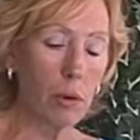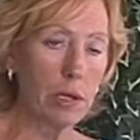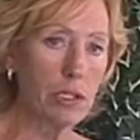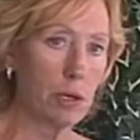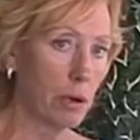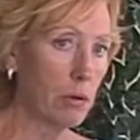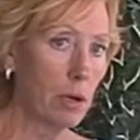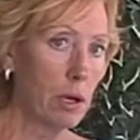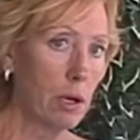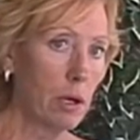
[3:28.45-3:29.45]
ratio.
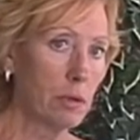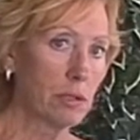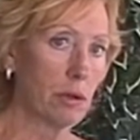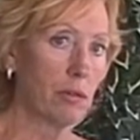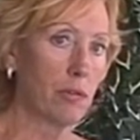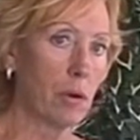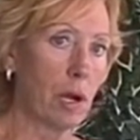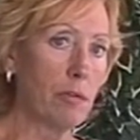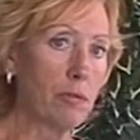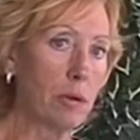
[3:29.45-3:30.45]
So for
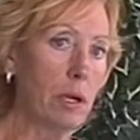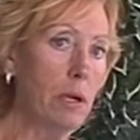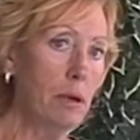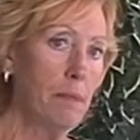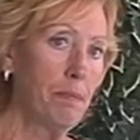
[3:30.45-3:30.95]
every